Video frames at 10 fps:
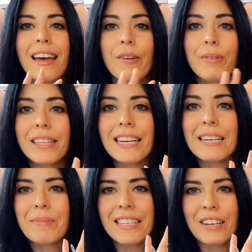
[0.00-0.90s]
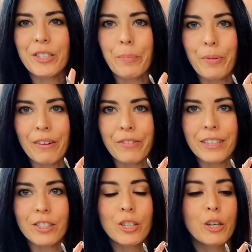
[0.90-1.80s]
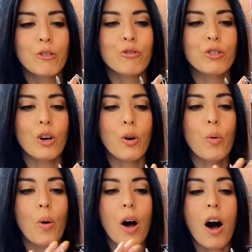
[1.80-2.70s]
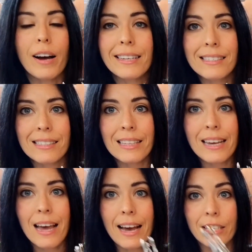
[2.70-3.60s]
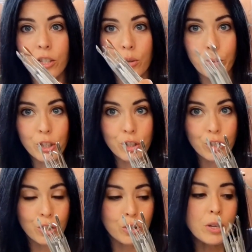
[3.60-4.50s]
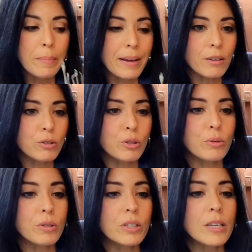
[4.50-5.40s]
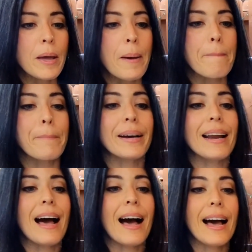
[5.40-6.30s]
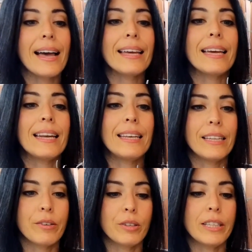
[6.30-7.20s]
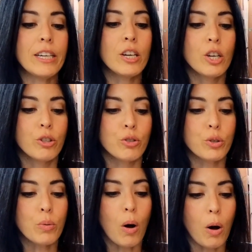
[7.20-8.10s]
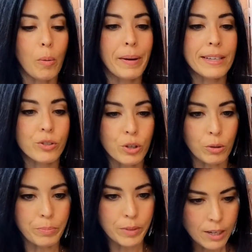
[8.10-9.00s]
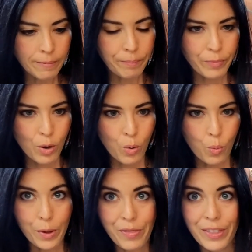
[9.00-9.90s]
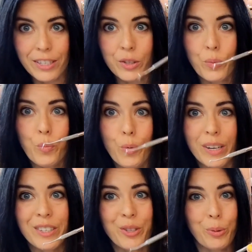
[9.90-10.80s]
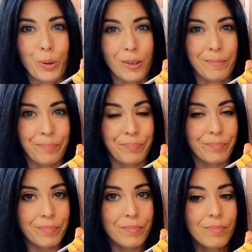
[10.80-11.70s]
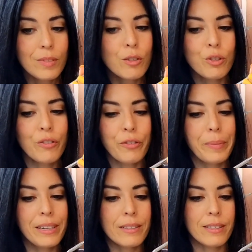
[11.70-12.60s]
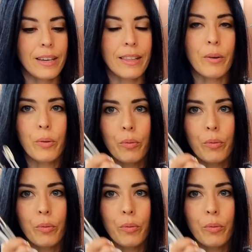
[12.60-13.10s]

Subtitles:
It really comes down to preference. So honestly, I switched to metal tools, but I literally do all my sculpting with this one tool. So for me to say that